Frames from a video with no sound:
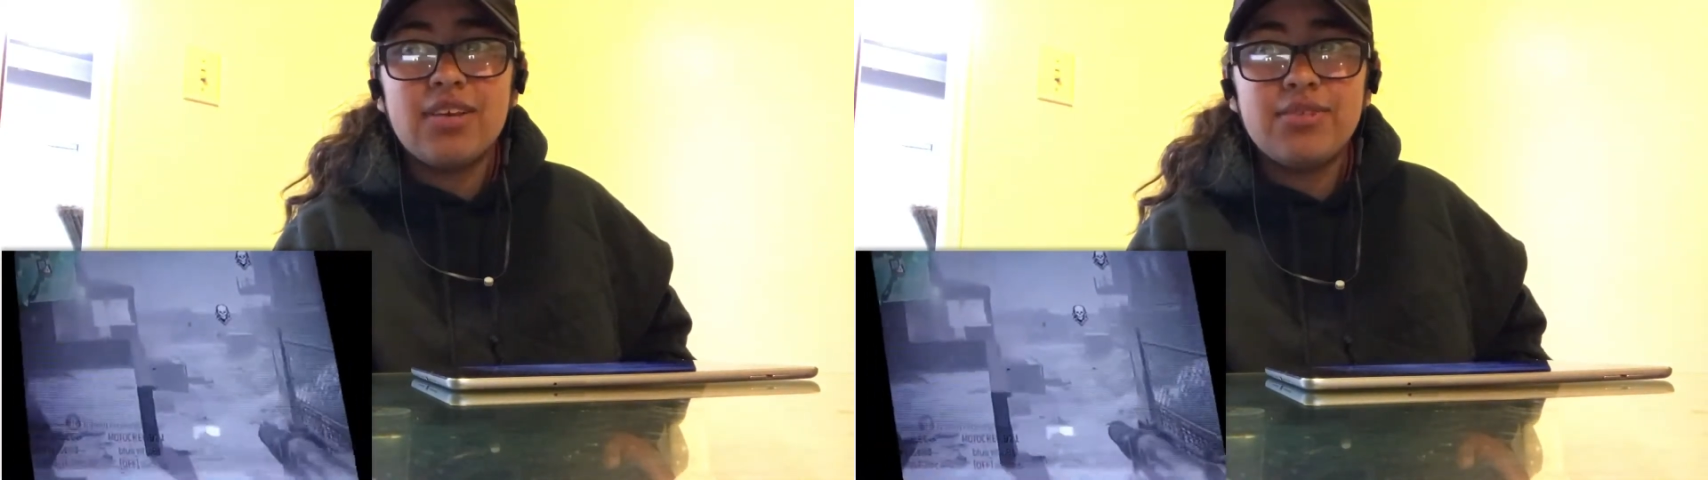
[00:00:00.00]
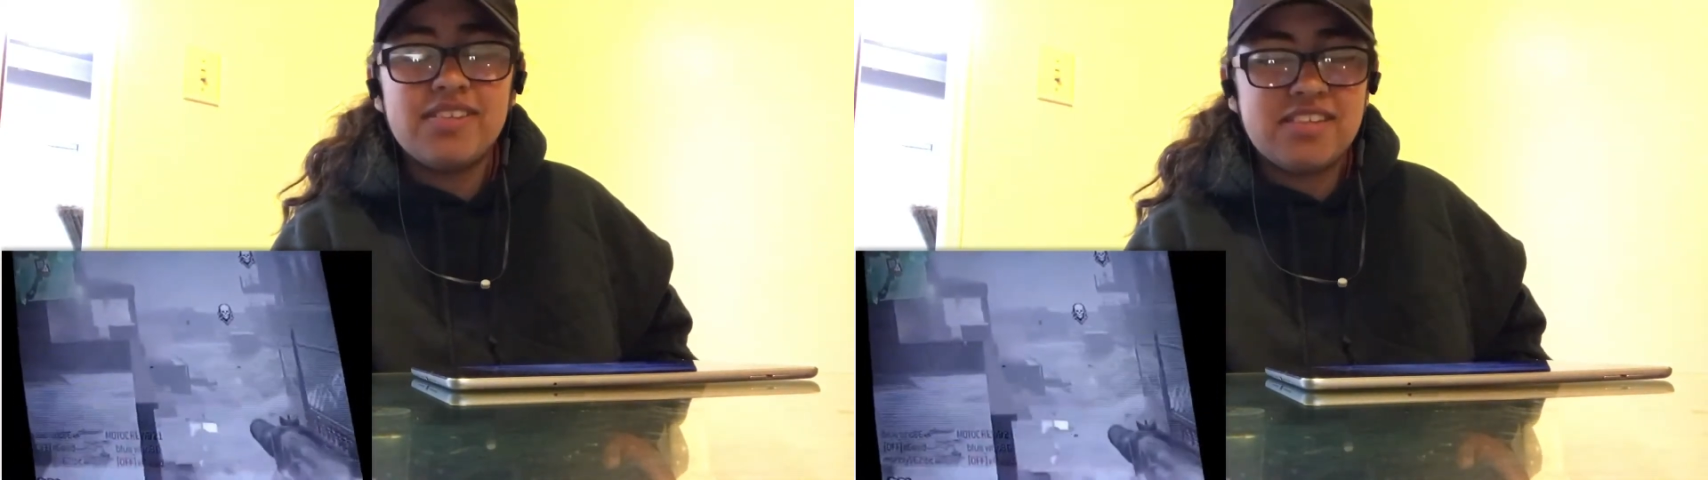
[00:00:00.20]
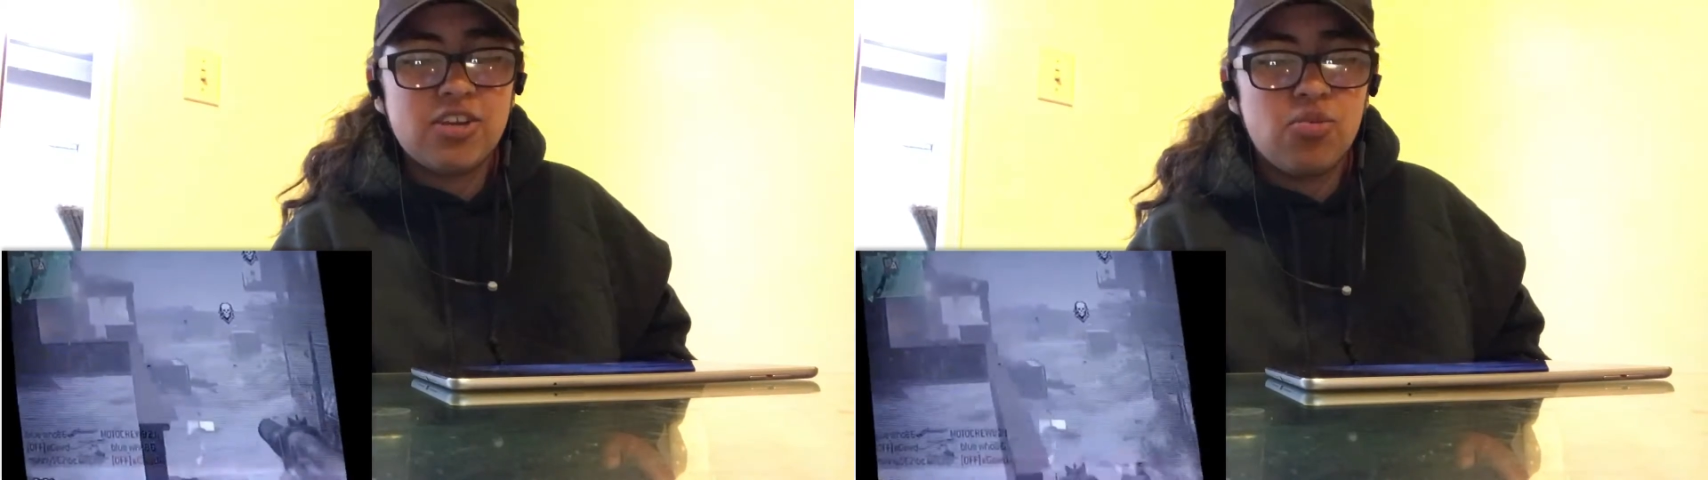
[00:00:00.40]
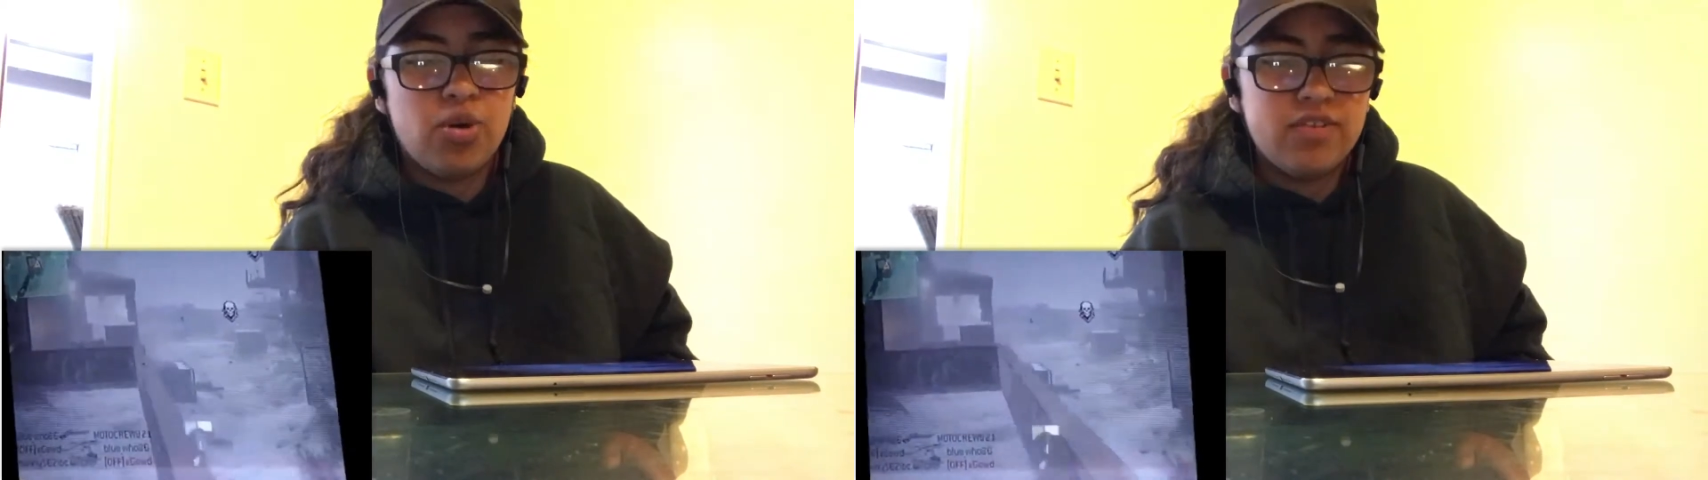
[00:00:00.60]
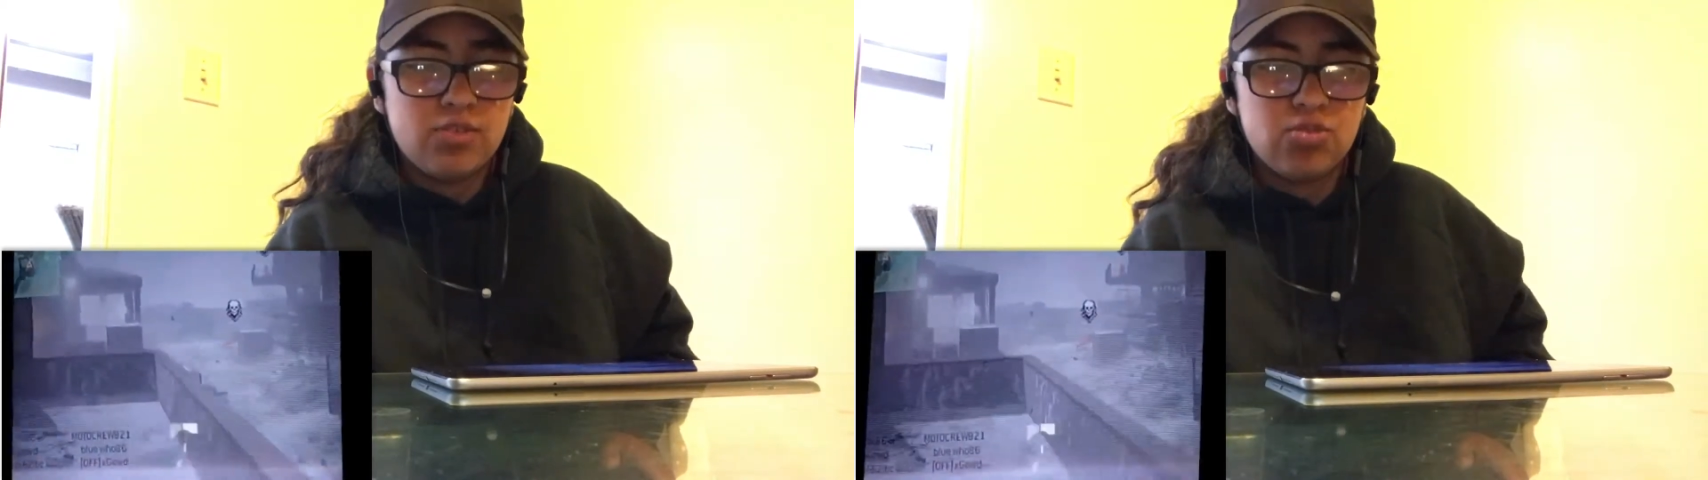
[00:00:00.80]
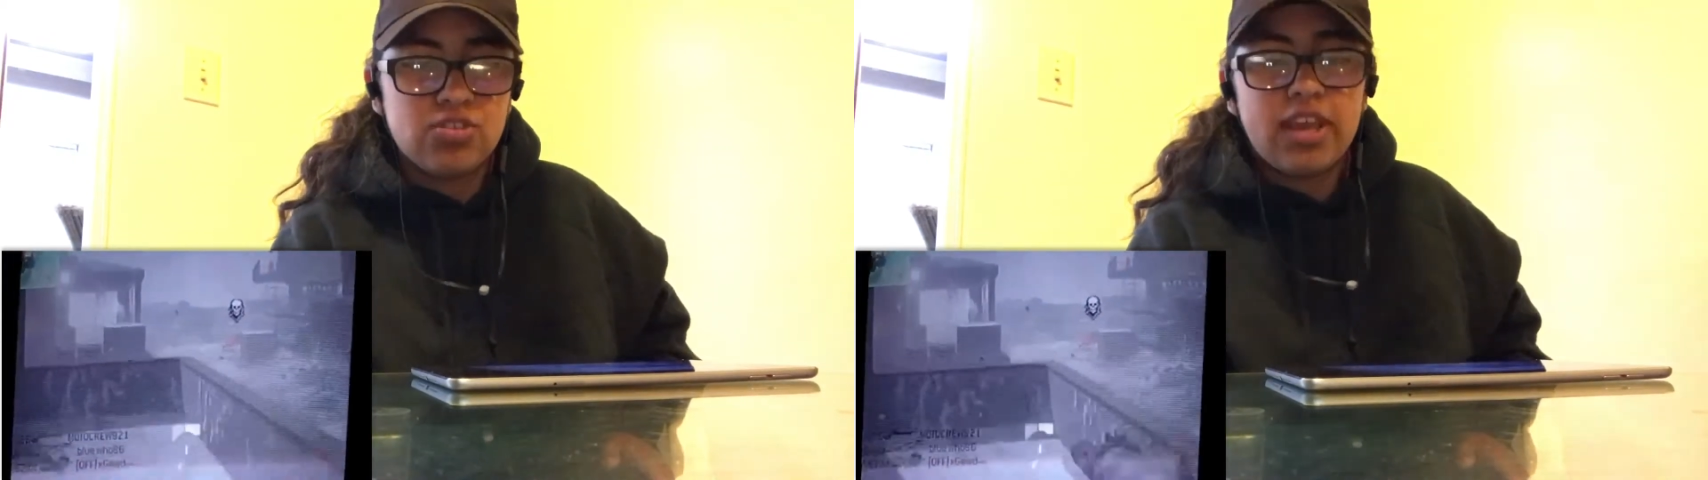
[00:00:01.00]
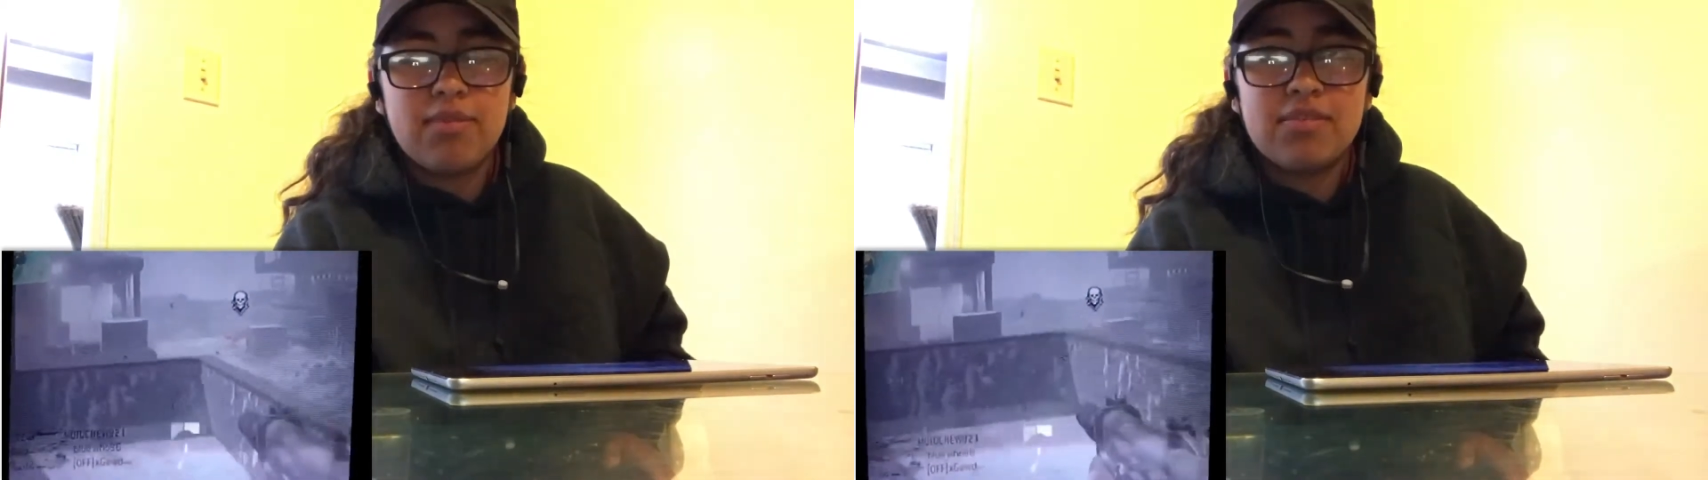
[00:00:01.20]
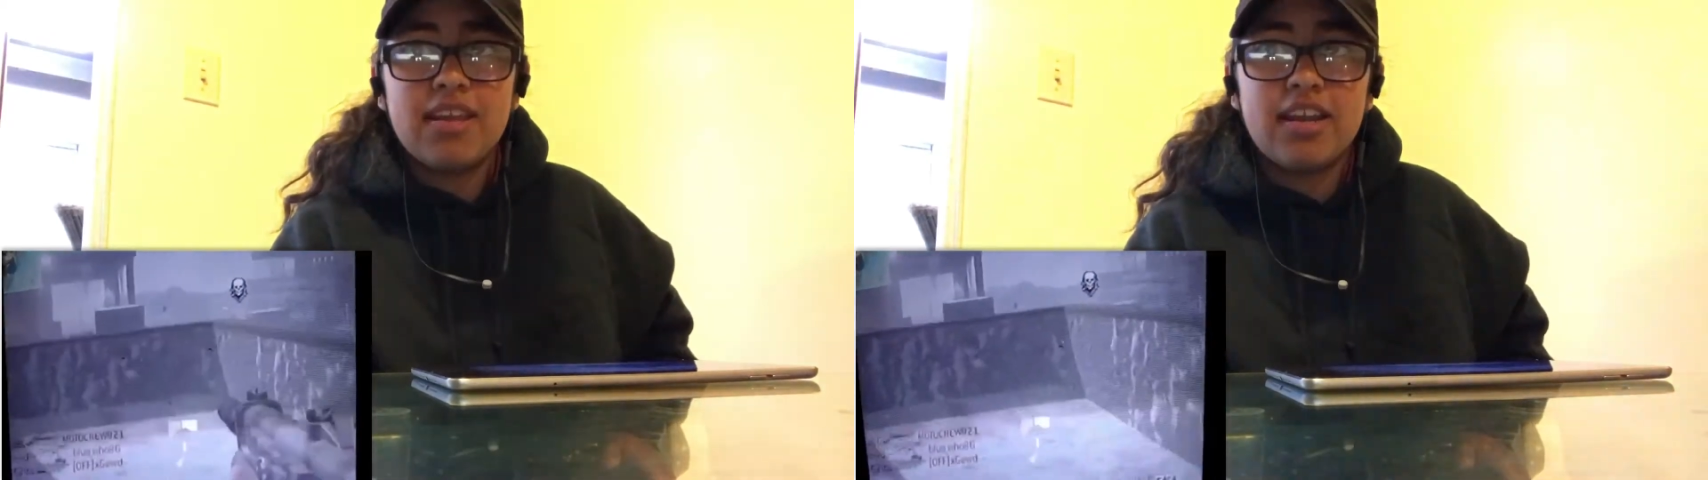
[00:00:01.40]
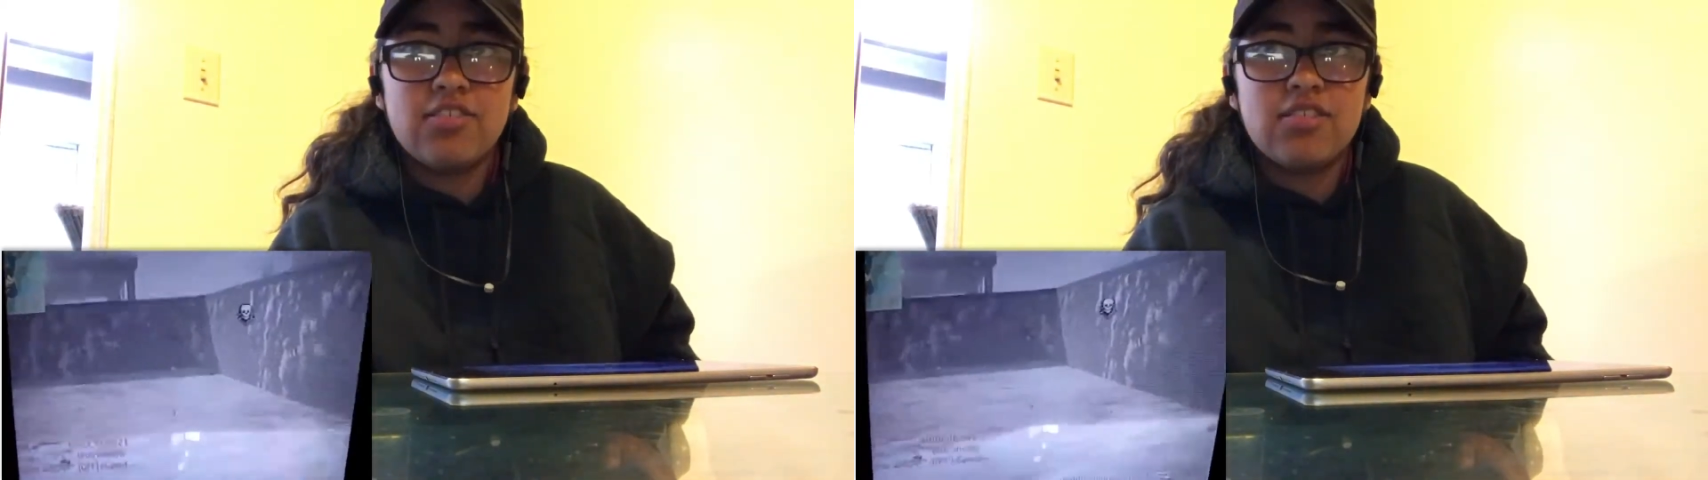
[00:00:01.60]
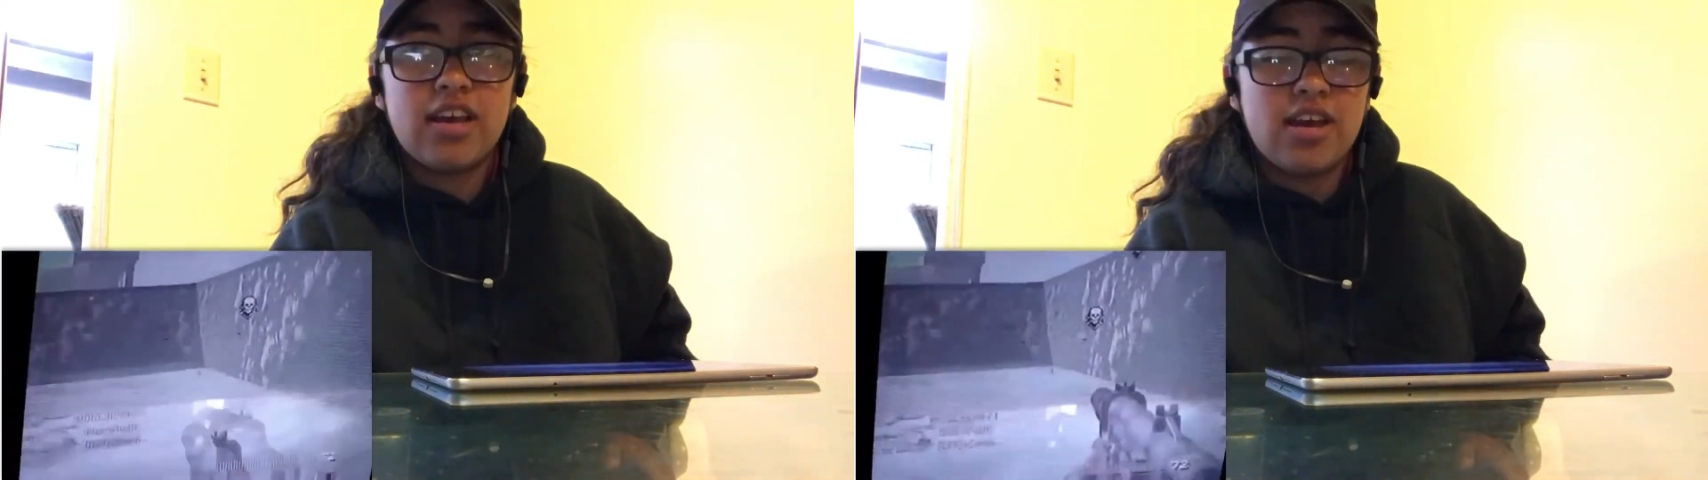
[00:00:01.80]
every single one of those games that I
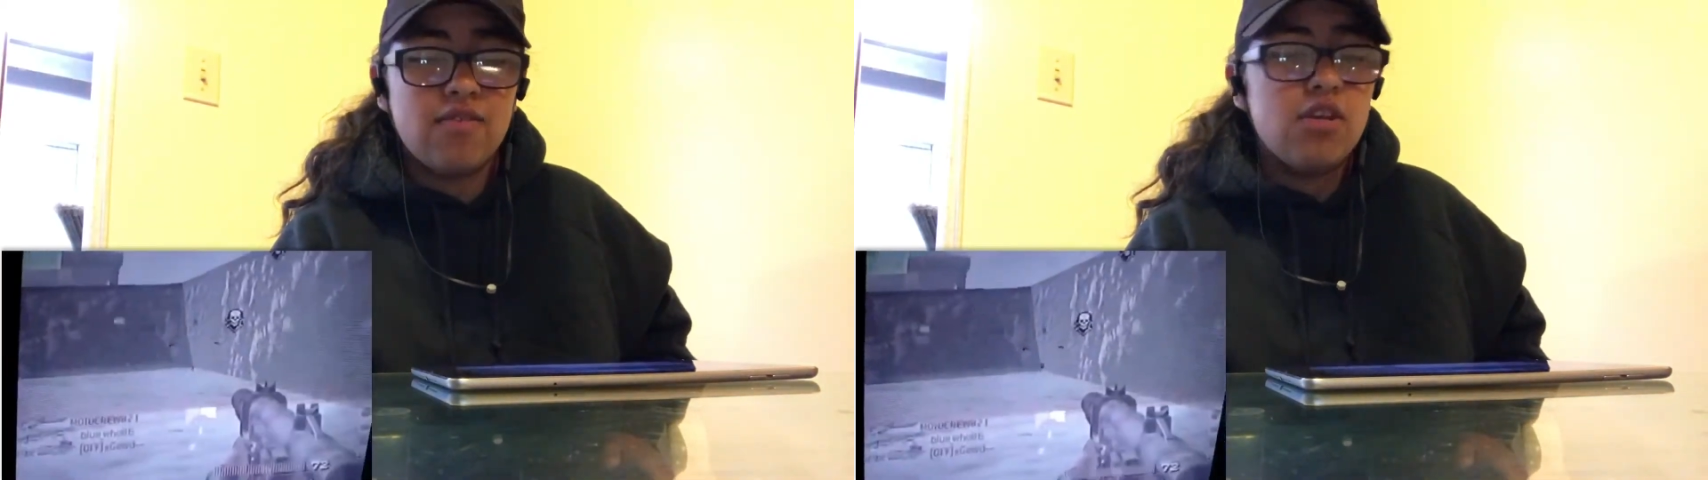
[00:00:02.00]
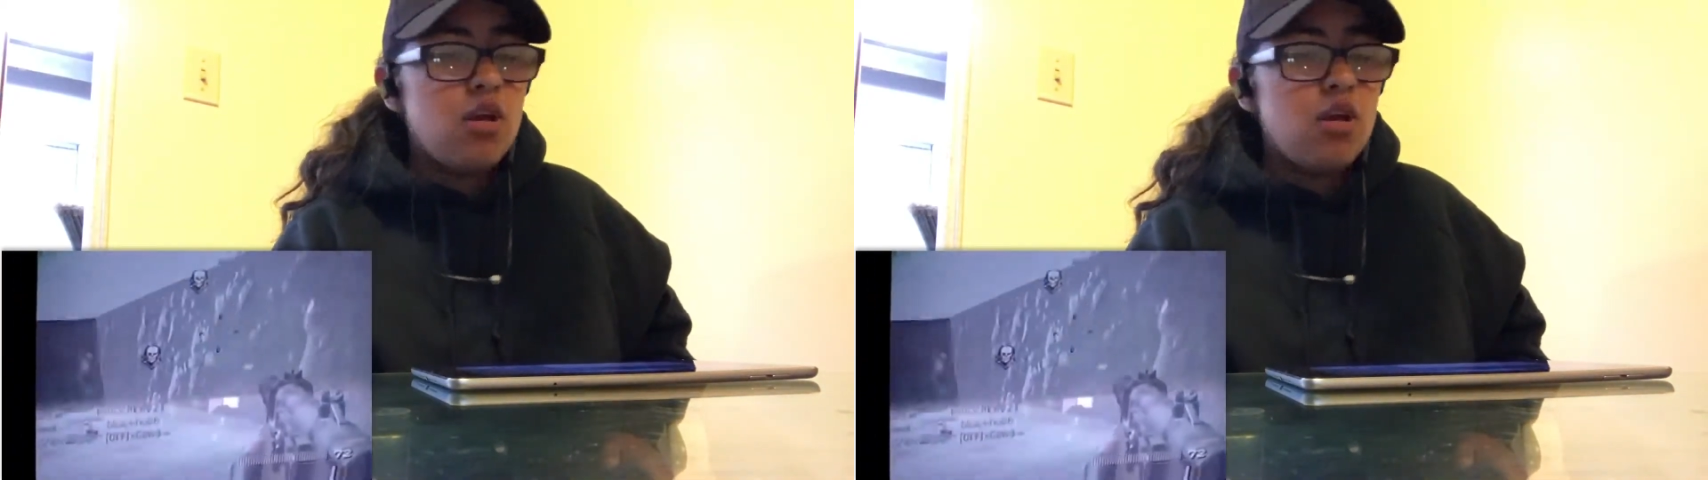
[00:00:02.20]
used to have.